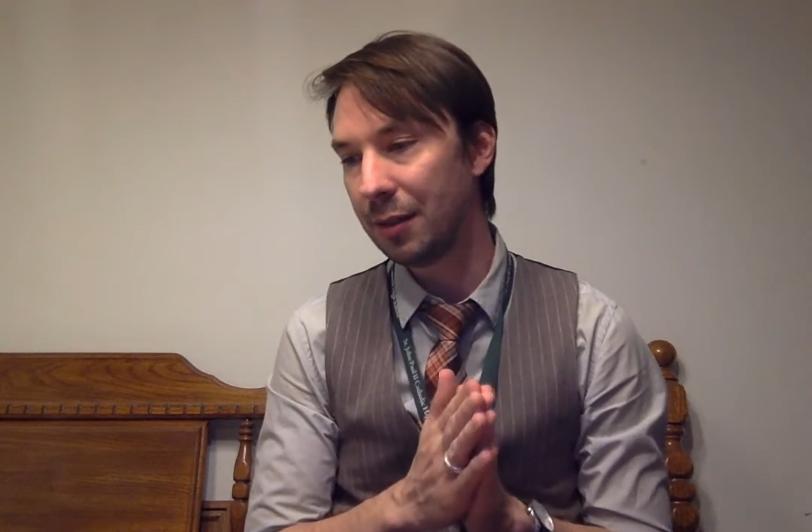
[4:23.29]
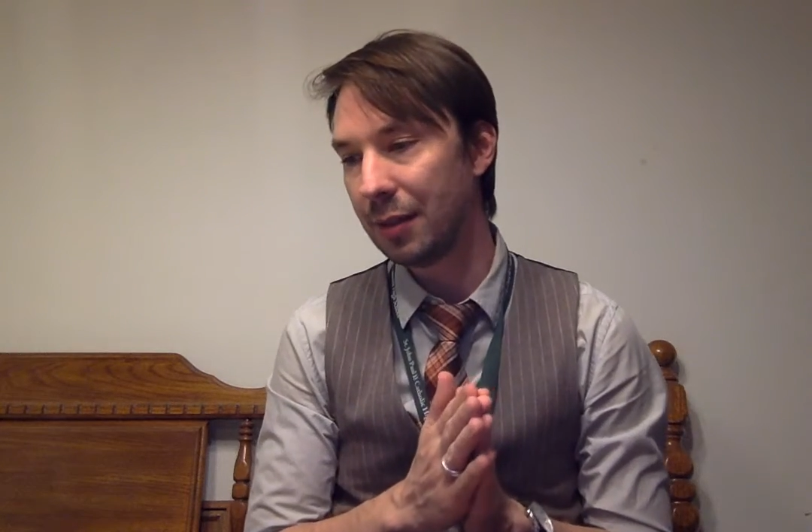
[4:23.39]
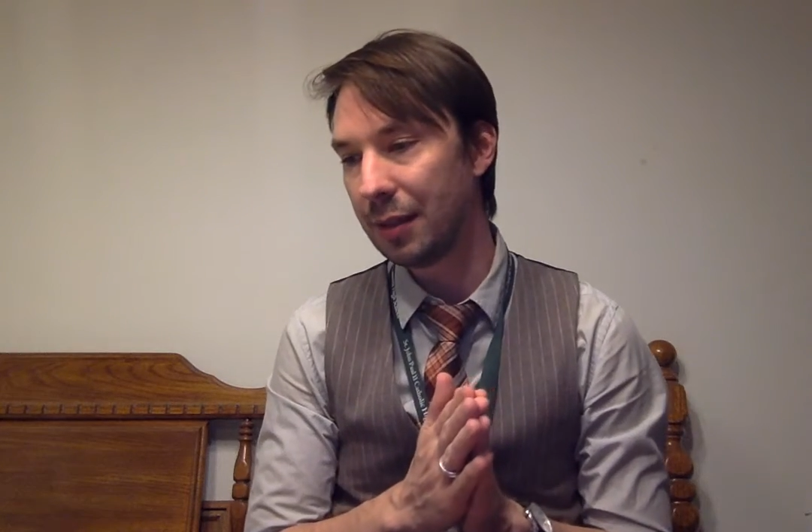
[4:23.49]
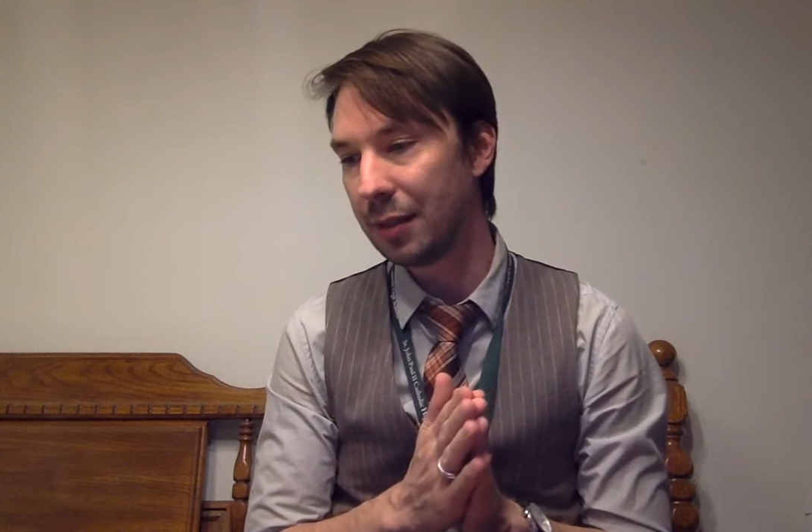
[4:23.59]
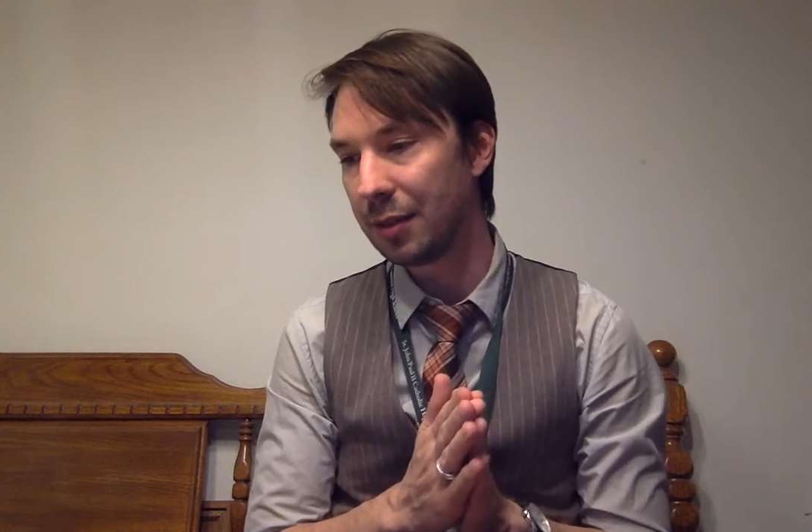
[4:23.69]

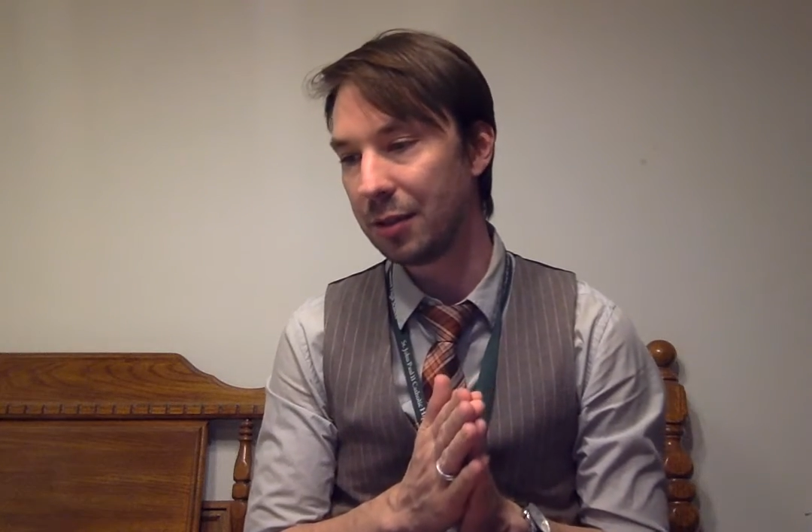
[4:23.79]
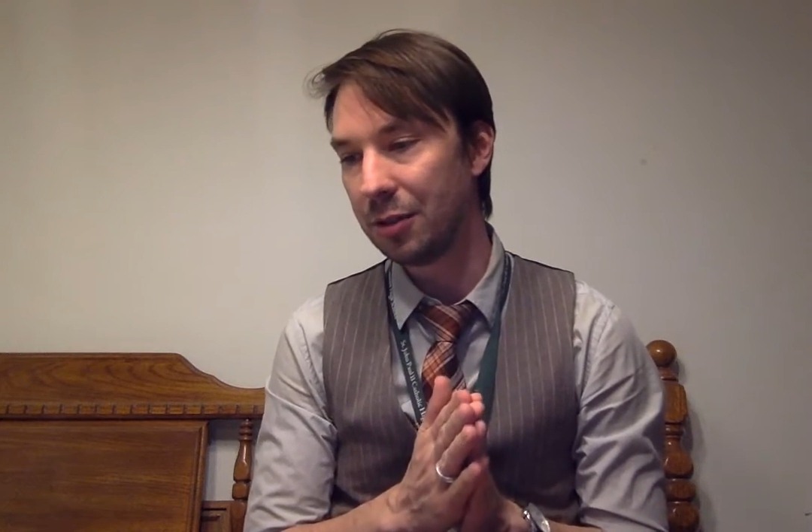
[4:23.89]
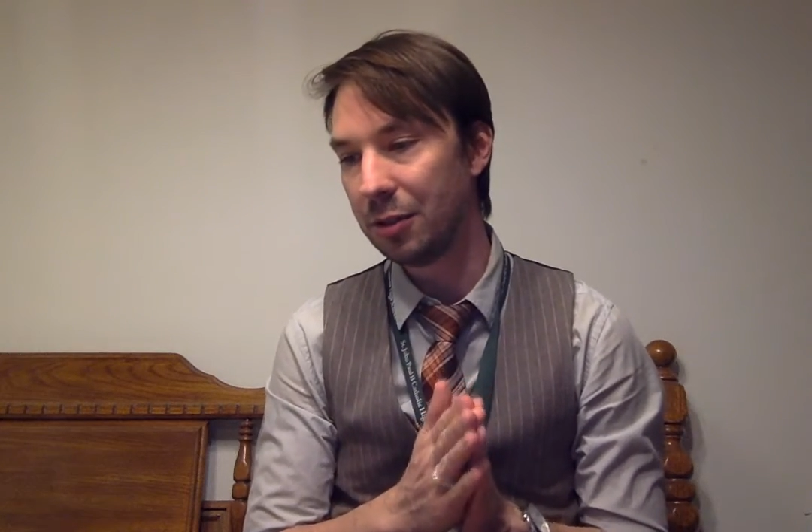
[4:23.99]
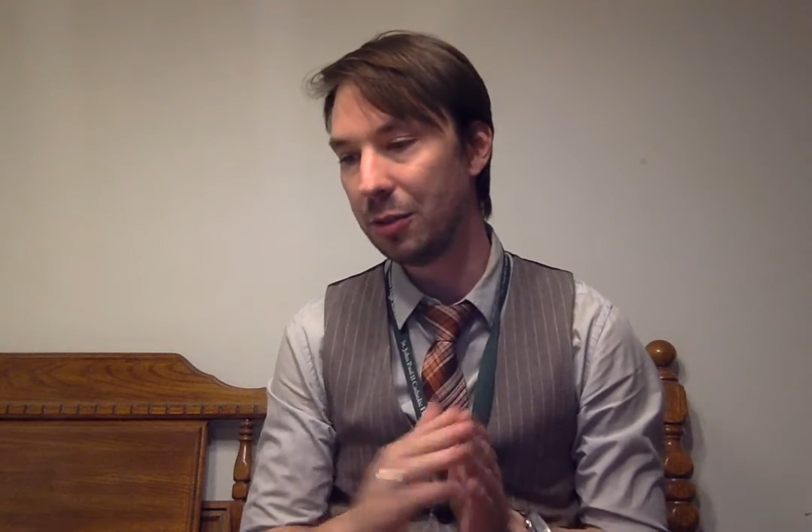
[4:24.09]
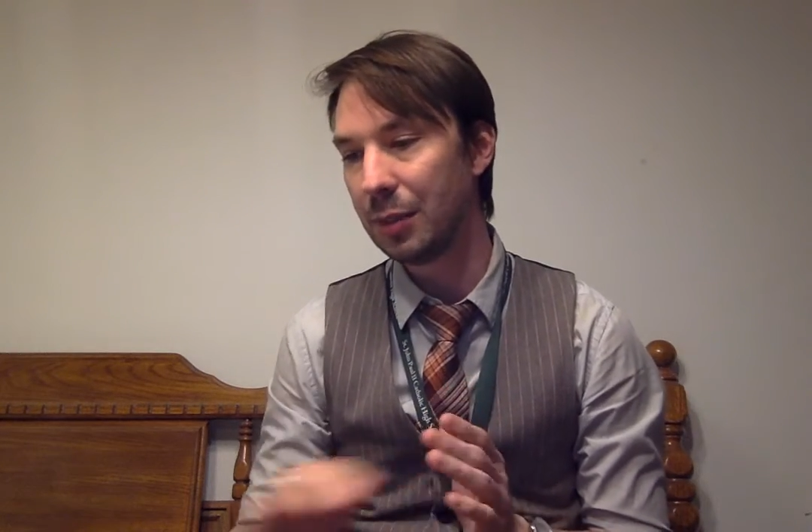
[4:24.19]
this
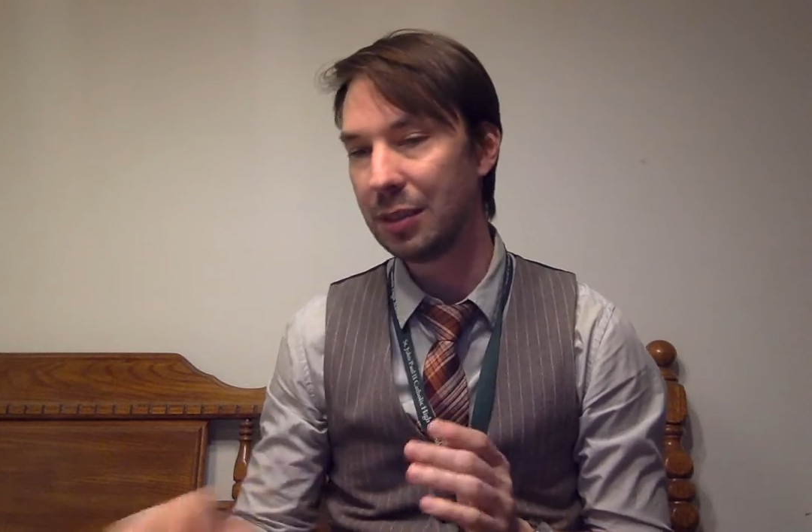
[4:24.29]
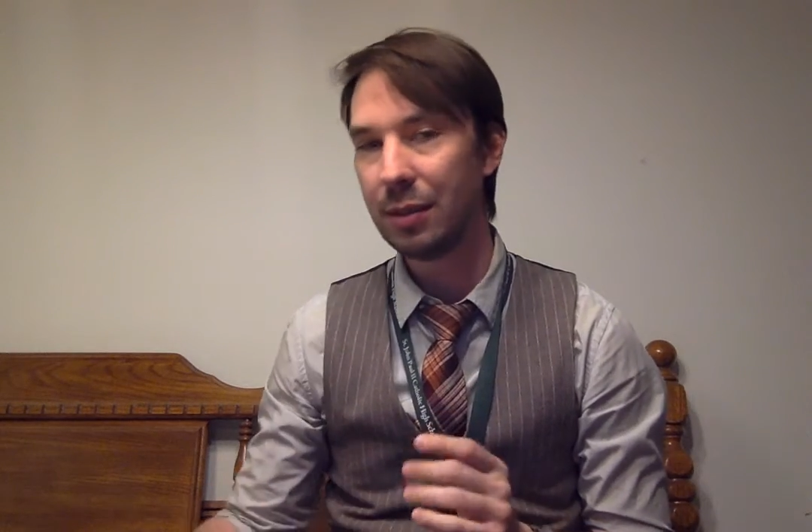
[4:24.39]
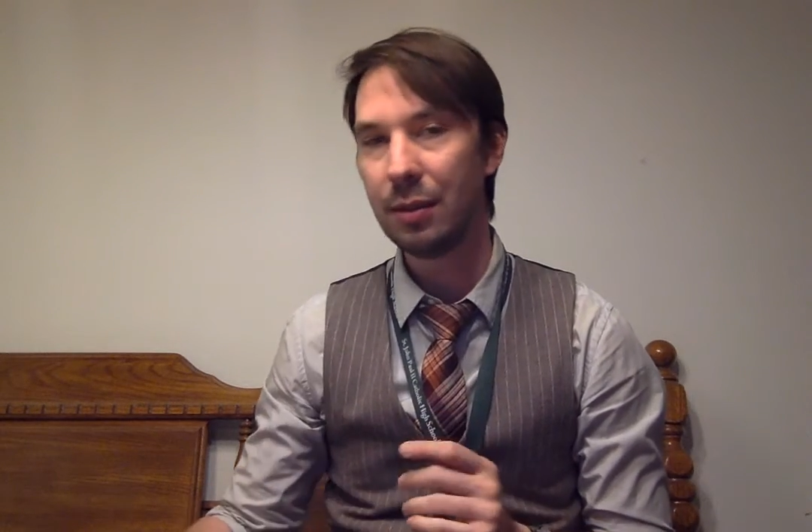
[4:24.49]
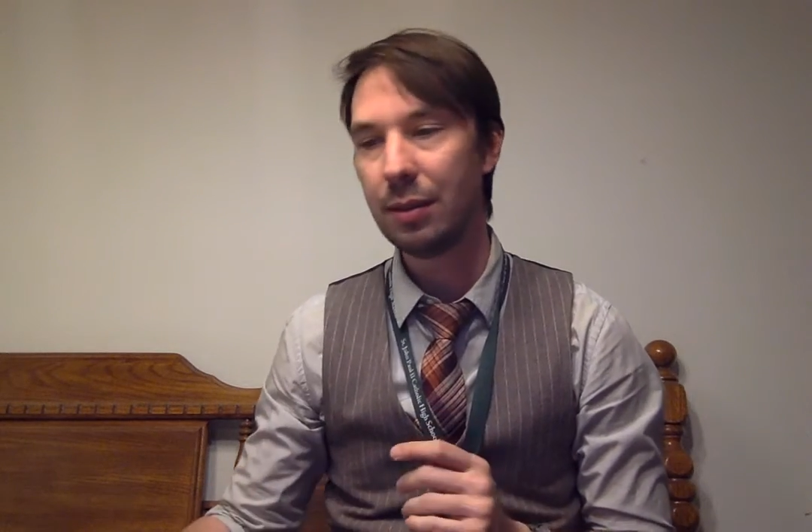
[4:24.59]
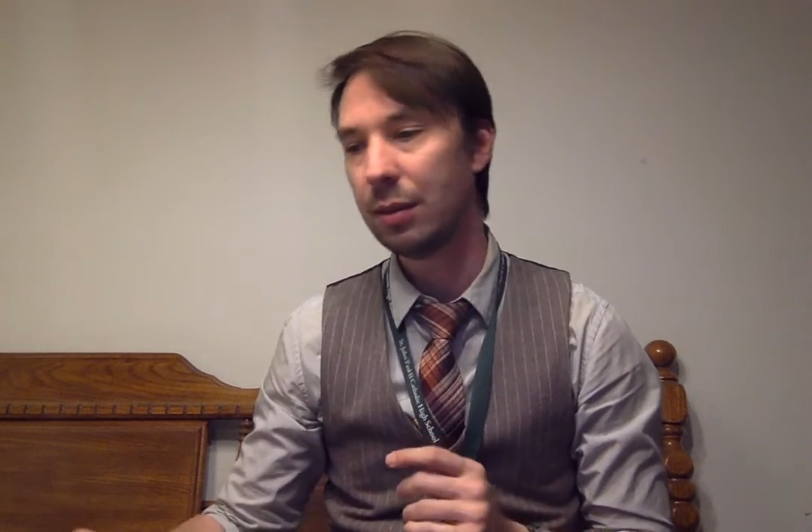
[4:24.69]
new
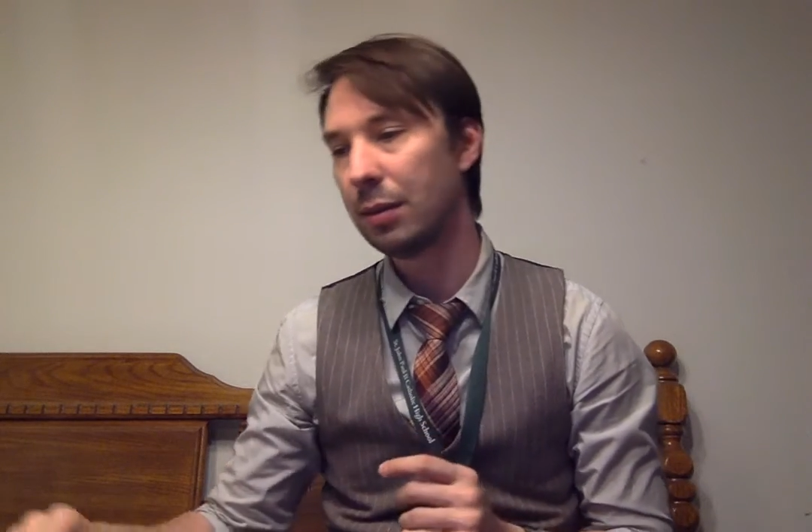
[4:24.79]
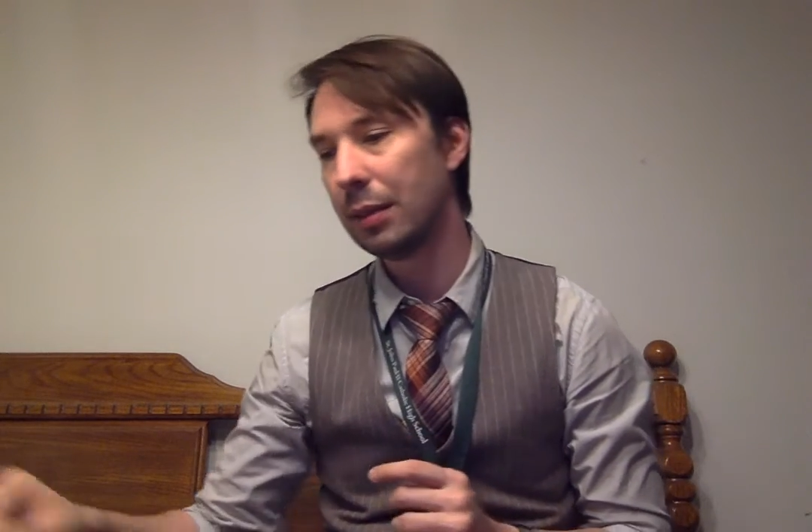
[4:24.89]
material.